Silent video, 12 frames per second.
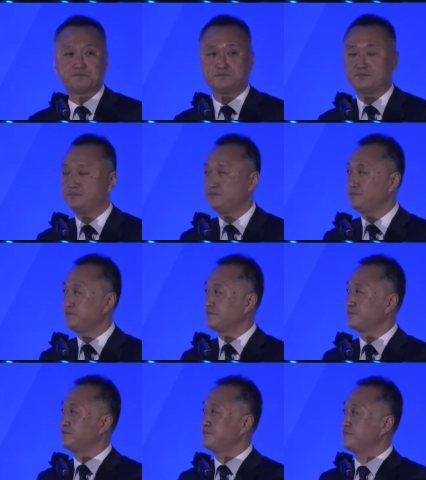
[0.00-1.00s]

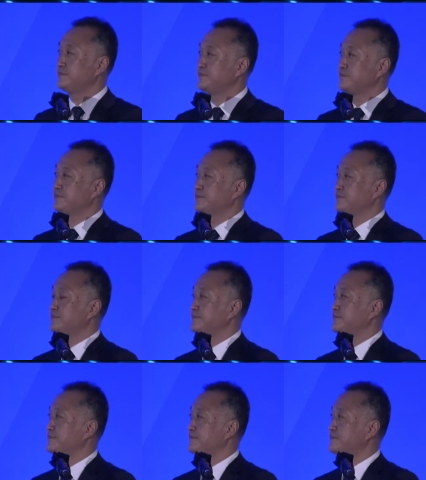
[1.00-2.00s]

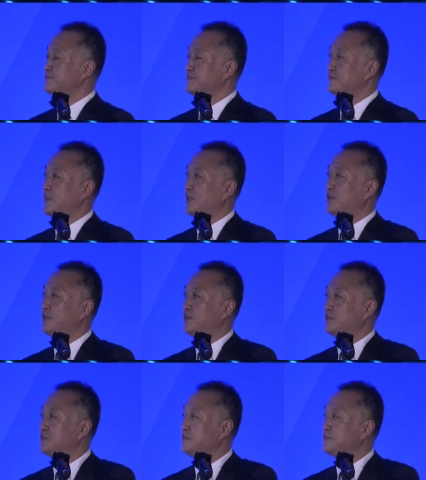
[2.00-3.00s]

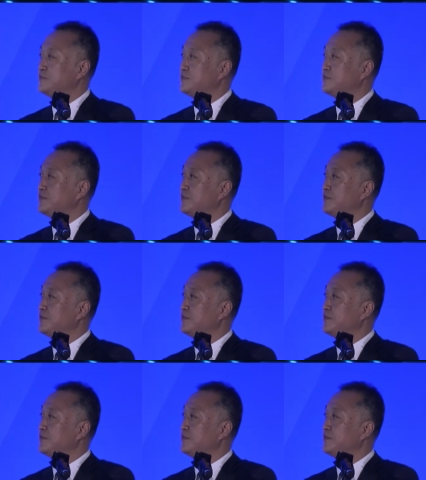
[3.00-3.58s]
Nobody speaks.